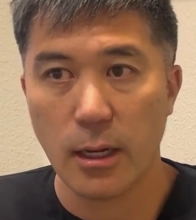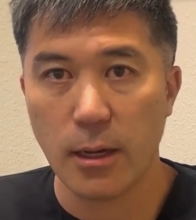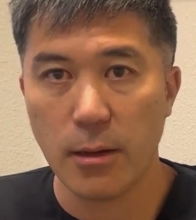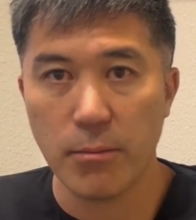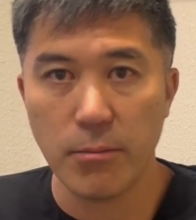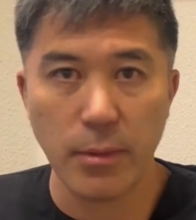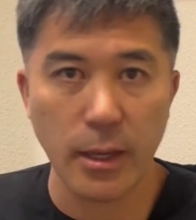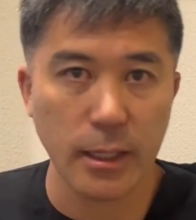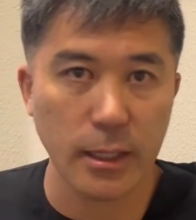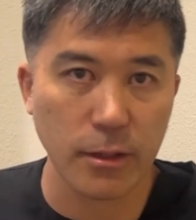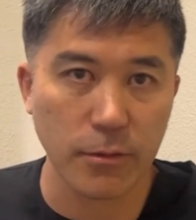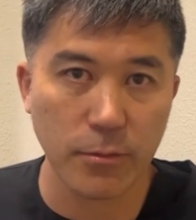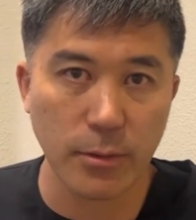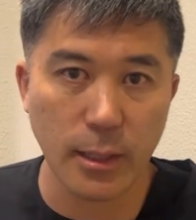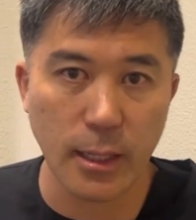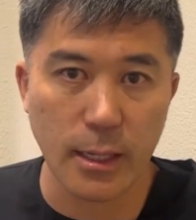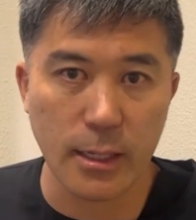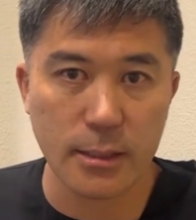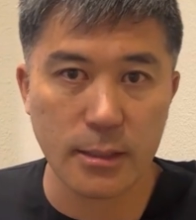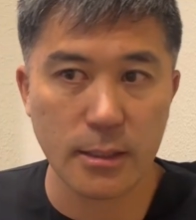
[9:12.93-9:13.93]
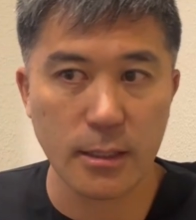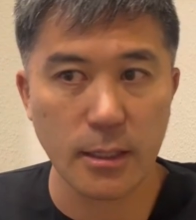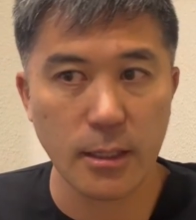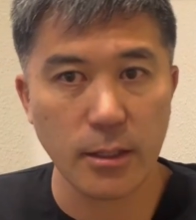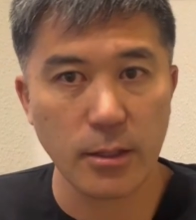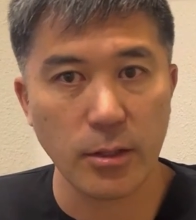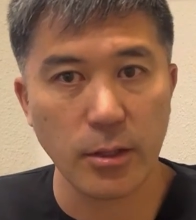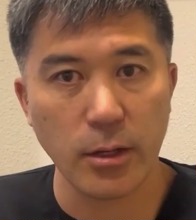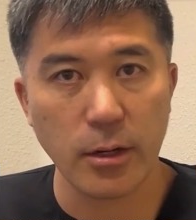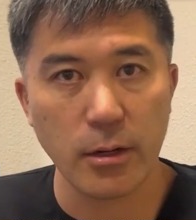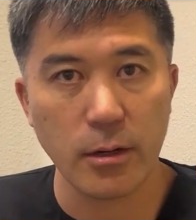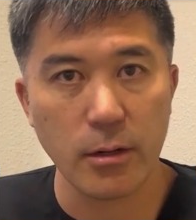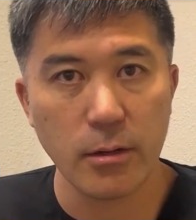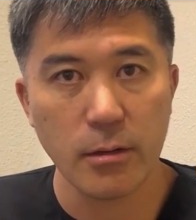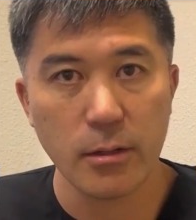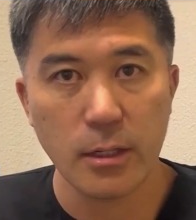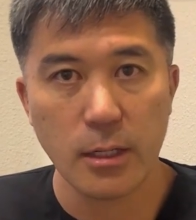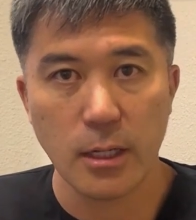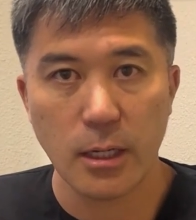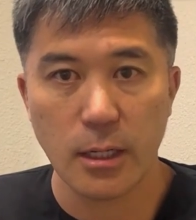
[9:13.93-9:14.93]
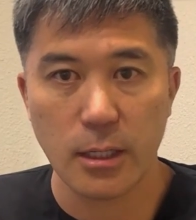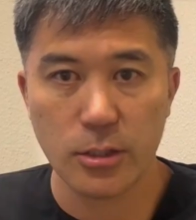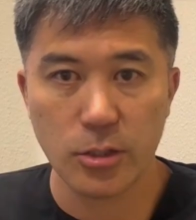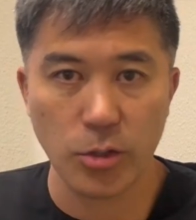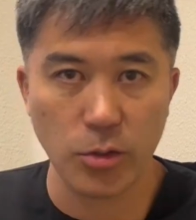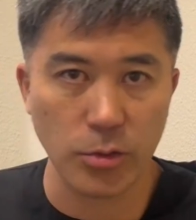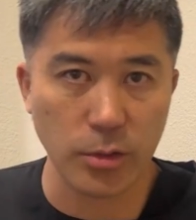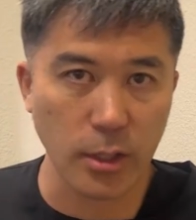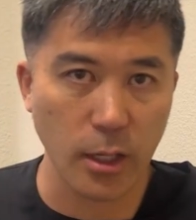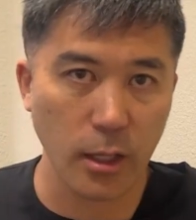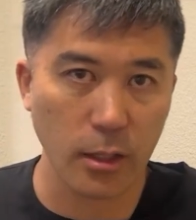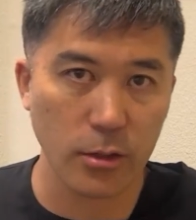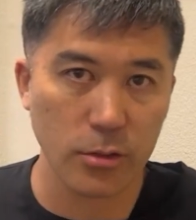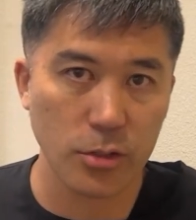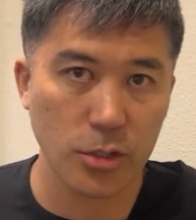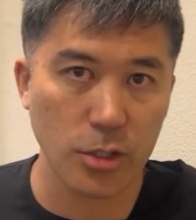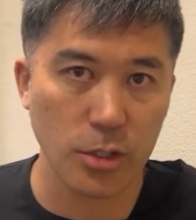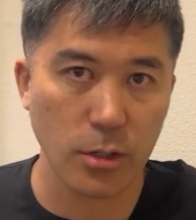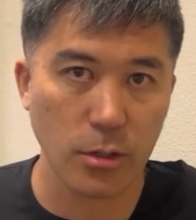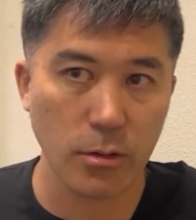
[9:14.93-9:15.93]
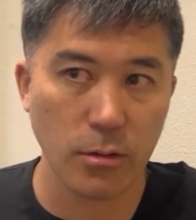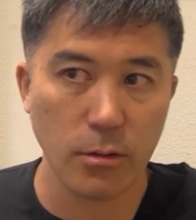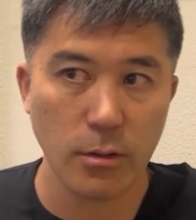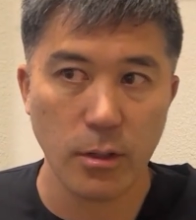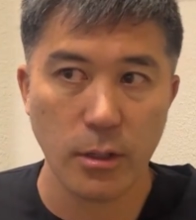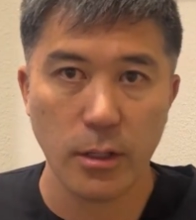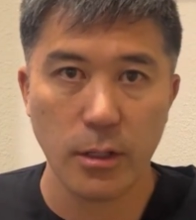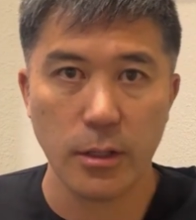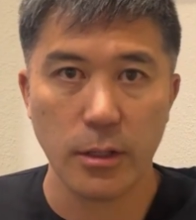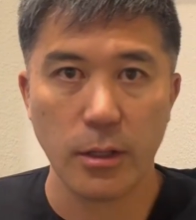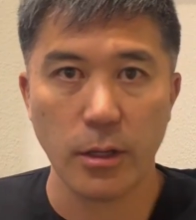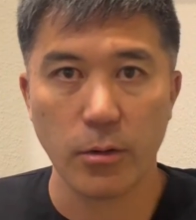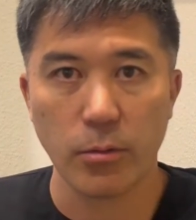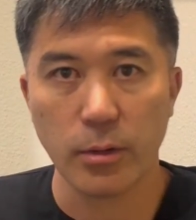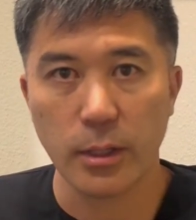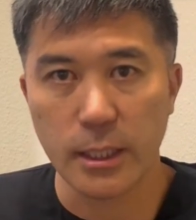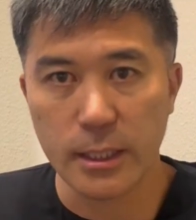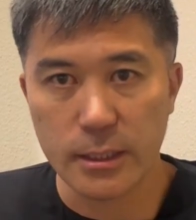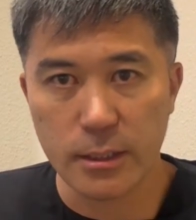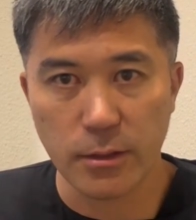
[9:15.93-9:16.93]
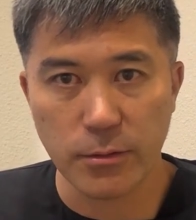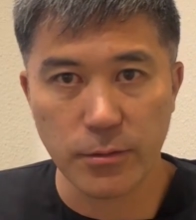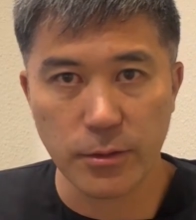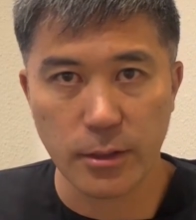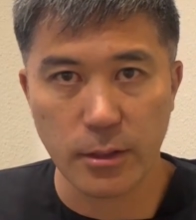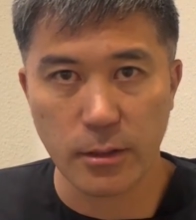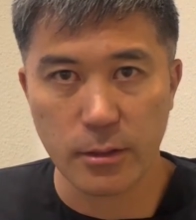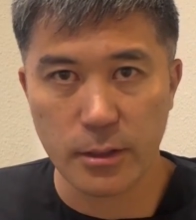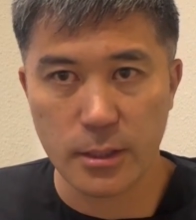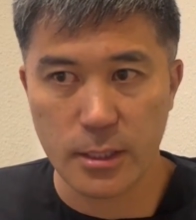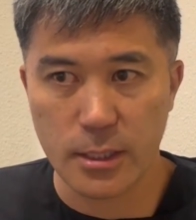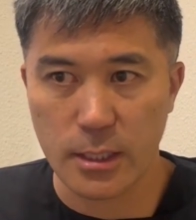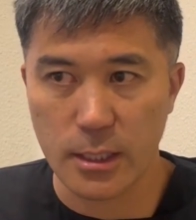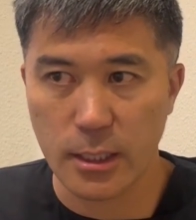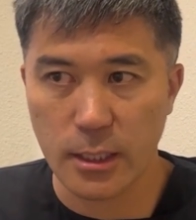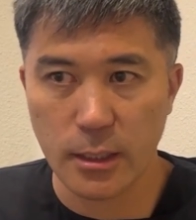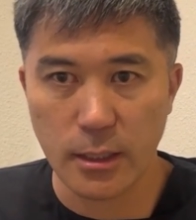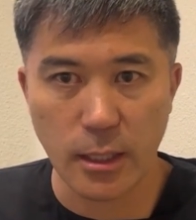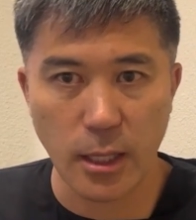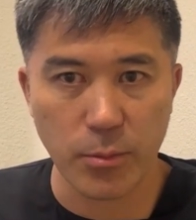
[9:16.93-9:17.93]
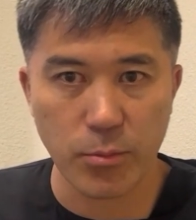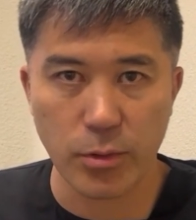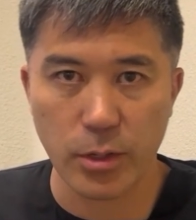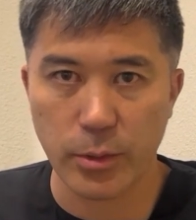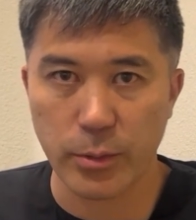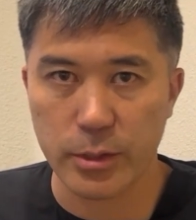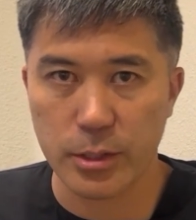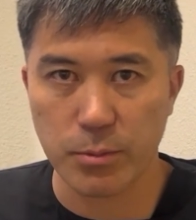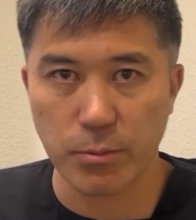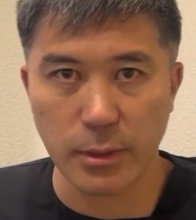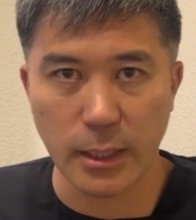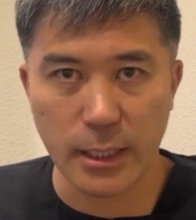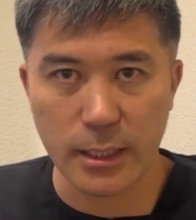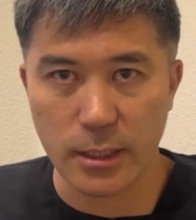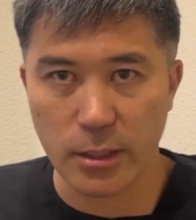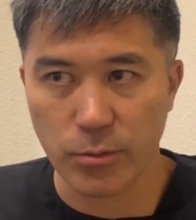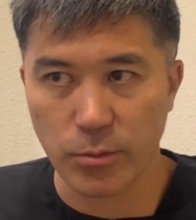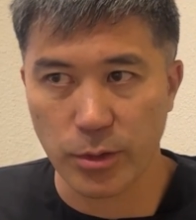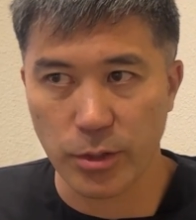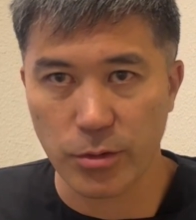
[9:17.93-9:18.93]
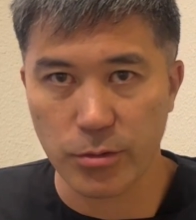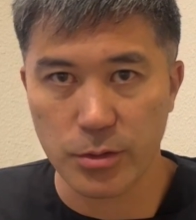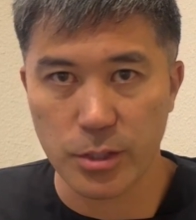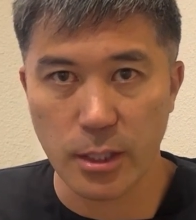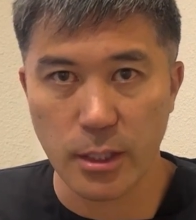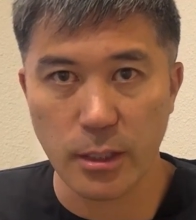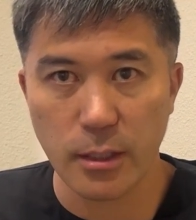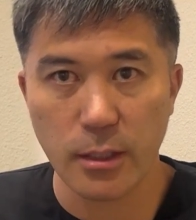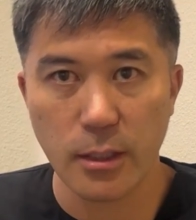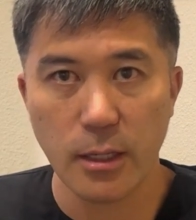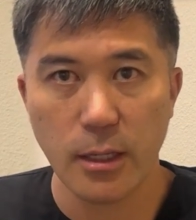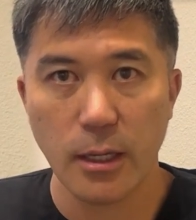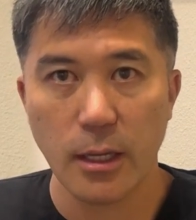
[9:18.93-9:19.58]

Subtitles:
made of plastic. They're tooth colored, so they're really difficult to see. They pretty much blend in with your teeth.